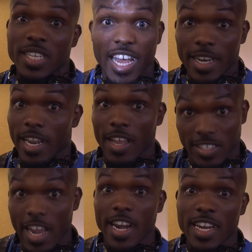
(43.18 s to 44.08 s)
That, that
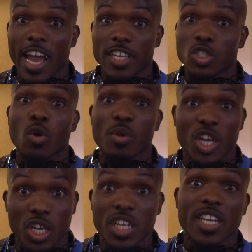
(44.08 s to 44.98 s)
Saturday night is going to be a
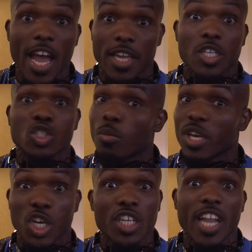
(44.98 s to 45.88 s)
good night. It's going to be
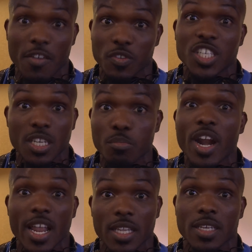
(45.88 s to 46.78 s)
a good night for Team
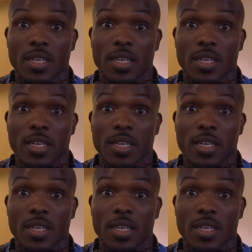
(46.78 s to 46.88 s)
Bradley.